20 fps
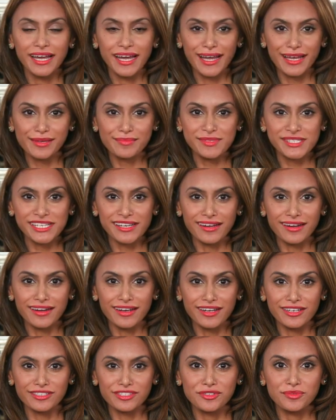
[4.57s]
I'm
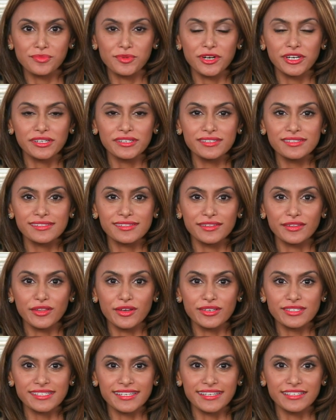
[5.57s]
Sarah Hashim-Waris in the
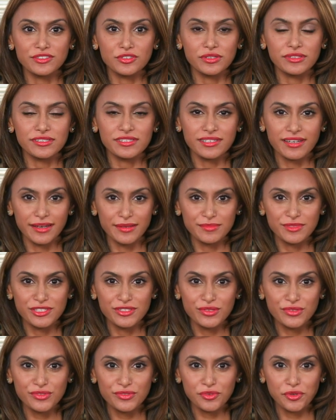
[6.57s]
Los Angeles Times
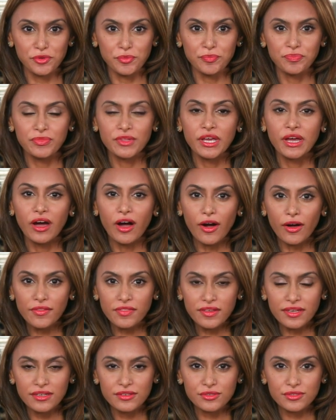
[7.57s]
newsroom.
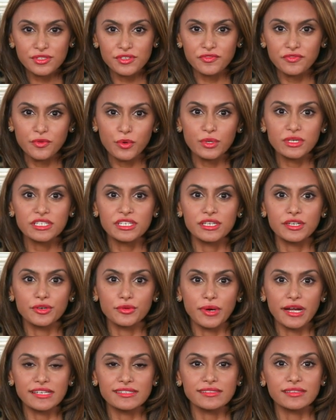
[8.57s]
On the heels of 14
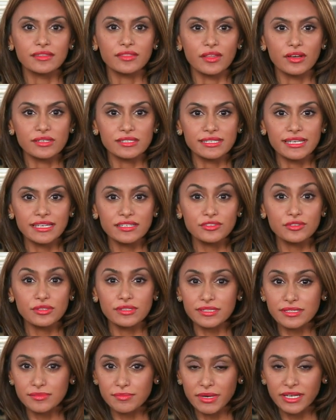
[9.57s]
arrests in Los Angeles